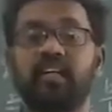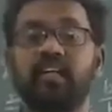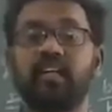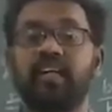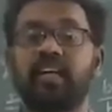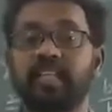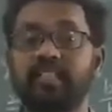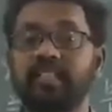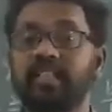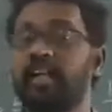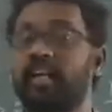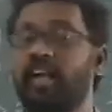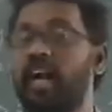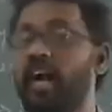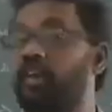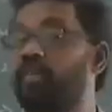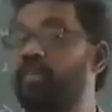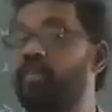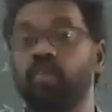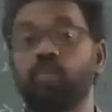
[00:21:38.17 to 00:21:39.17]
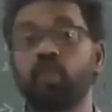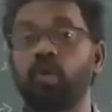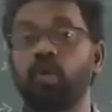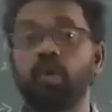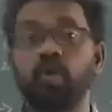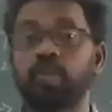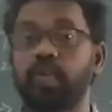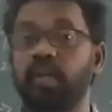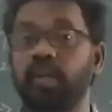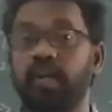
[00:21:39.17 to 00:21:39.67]
That doesn't have the
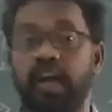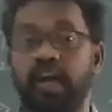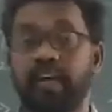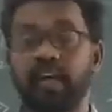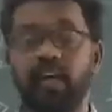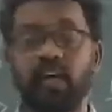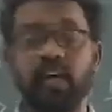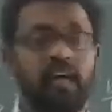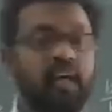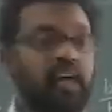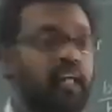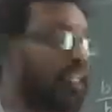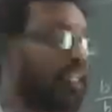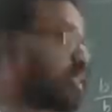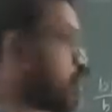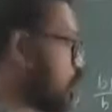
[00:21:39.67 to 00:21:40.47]
solution, right? The